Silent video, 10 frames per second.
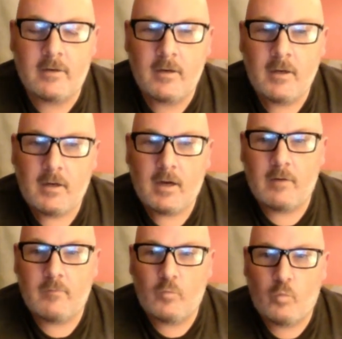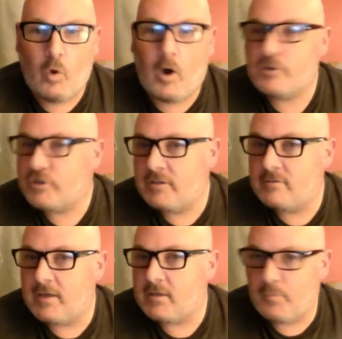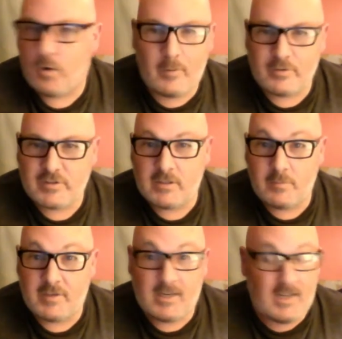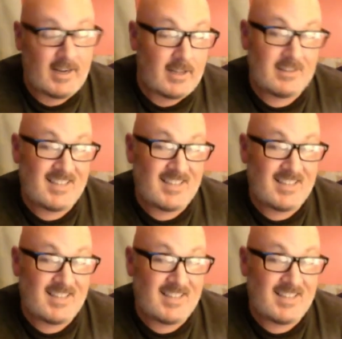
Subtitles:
And watching like the promo scene in the beginning,